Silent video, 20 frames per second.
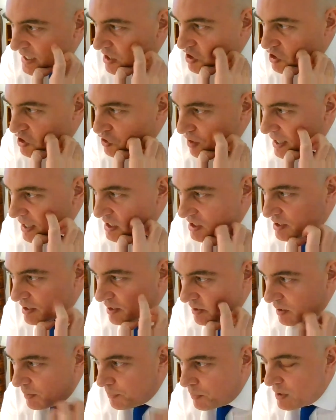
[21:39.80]
in a trust,
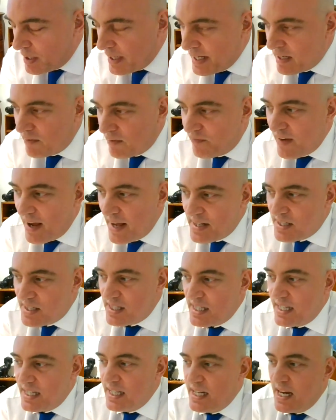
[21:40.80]
you put it in a
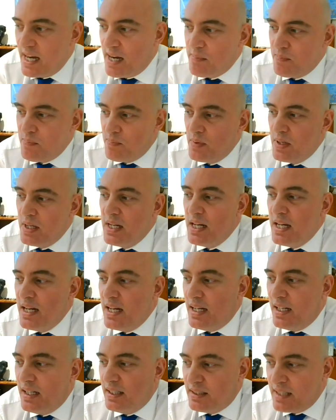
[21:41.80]
fancy
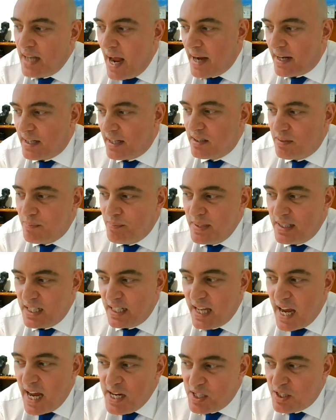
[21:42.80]
tax
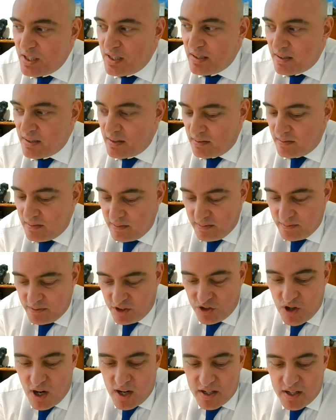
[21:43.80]
mitigation
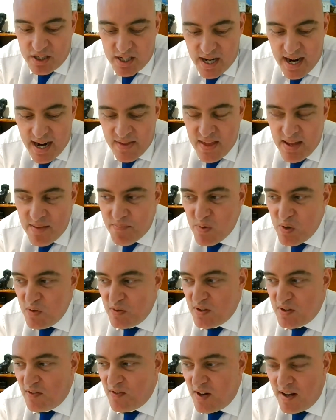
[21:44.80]
structure and then
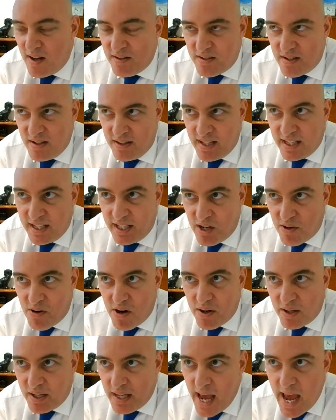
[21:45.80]
move to France, you think you're
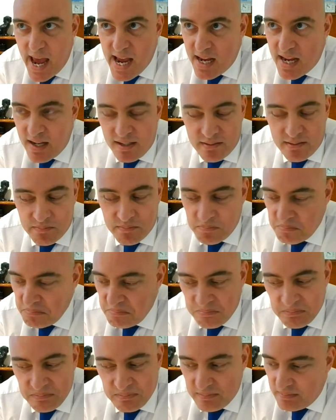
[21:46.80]
okay.
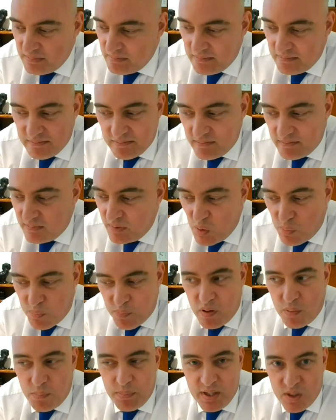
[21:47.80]
You're
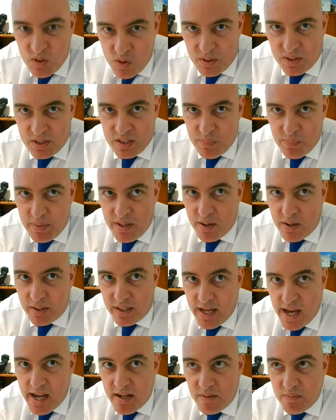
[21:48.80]
probably not going to be
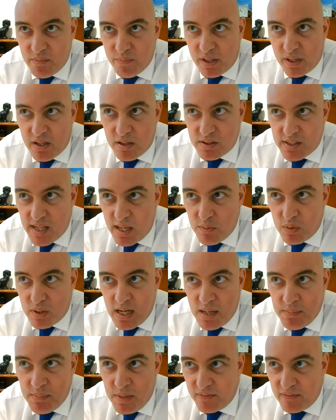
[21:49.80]
okay, because they will
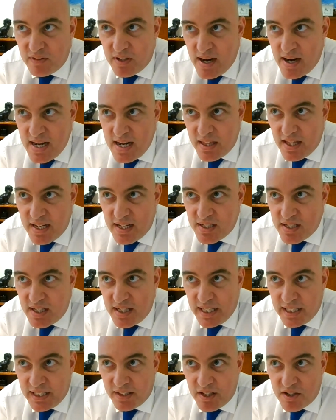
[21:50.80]
come after anything
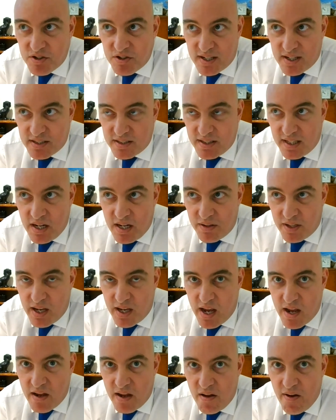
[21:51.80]
sitting in the trust. They don't
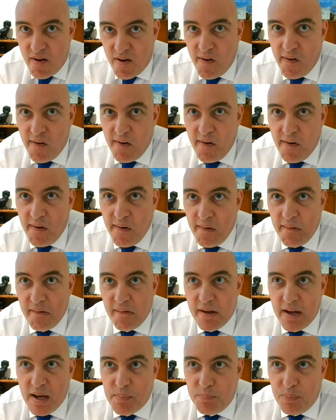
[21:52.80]

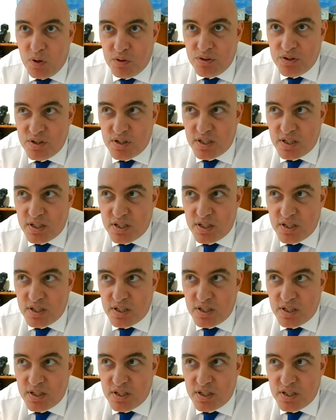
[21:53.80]
care. Bonds